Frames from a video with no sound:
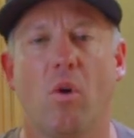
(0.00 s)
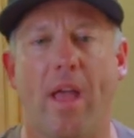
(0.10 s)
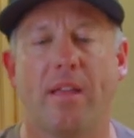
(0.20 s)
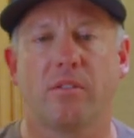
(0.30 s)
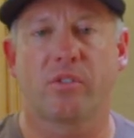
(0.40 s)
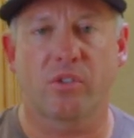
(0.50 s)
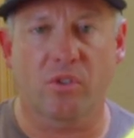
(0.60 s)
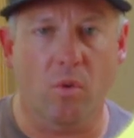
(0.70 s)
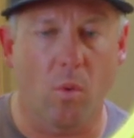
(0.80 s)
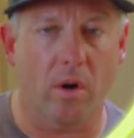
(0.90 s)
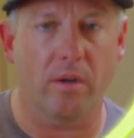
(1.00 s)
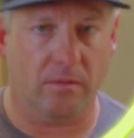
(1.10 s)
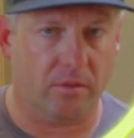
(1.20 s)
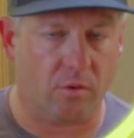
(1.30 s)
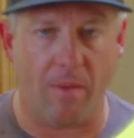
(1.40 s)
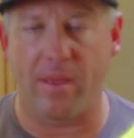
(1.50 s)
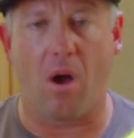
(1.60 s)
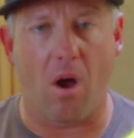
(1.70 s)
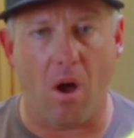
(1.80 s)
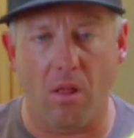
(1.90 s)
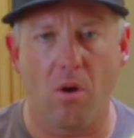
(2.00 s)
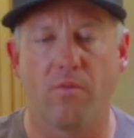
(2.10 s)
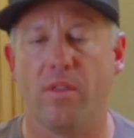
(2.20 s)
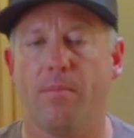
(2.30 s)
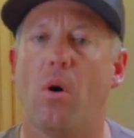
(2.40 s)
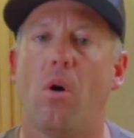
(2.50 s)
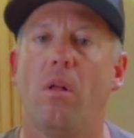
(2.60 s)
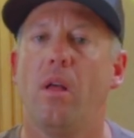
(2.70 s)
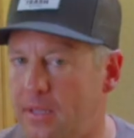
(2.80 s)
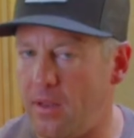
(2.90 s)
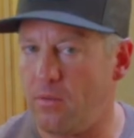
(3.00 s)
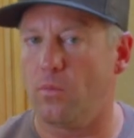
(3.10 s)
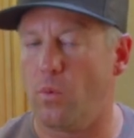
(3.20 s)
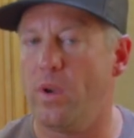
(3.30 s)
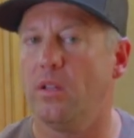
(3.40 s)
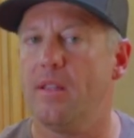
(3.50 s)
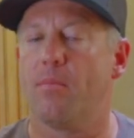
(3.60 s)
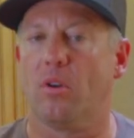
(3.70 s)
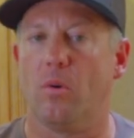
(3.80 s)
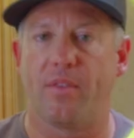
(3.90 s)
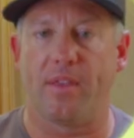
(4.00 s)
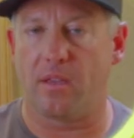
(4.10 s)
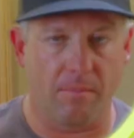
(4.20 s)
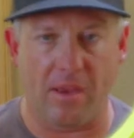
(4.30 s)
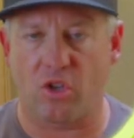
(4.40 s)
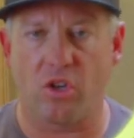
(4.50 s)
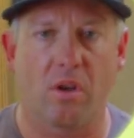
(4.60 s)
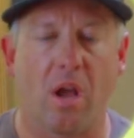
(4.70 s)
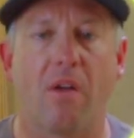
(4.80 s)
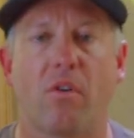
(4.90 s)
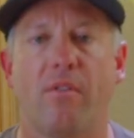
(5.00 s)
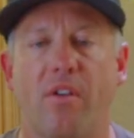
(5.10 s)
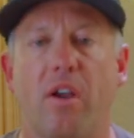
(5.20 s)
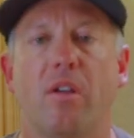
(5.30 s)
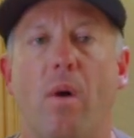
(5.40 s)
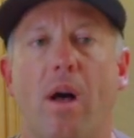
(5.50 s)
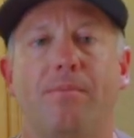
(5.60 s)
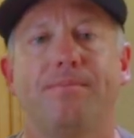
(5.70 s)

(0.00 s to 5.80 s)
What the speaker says: go ahead and Scrub It all over the bowl. Get real liberal with it. Make sure you cover it very well.